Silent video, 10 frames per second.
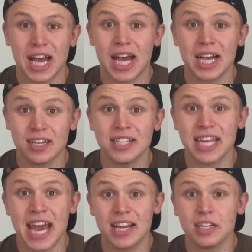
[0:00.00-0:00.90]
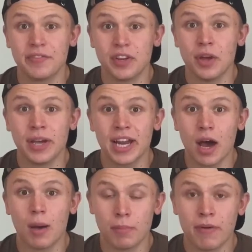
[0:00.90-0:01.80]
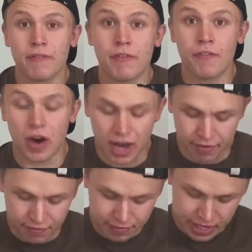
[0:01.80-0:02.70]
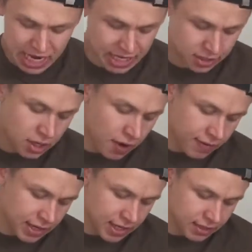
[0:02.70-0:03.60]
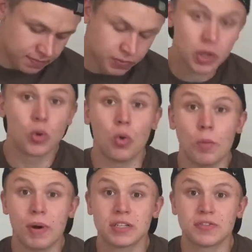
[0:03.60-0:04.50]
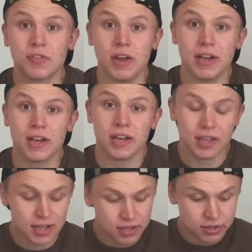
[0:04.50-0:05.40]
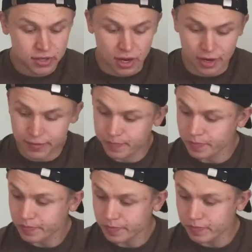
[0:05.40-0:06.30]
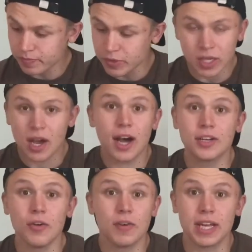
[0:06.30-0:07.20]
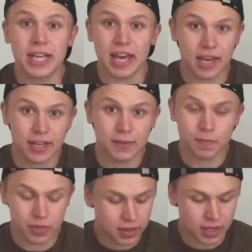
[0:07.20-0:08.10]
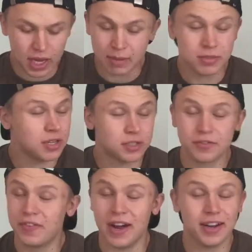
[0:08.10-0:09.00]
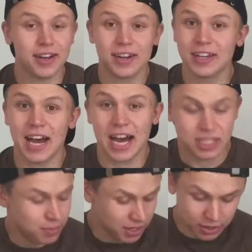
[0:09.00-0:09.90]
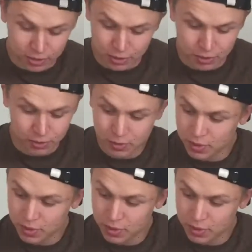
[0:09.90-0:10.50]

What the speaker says: And I need to edit this video and get it up for 5 and it's currently 3:15. So I don't really care. I'm such a failure, as per usual.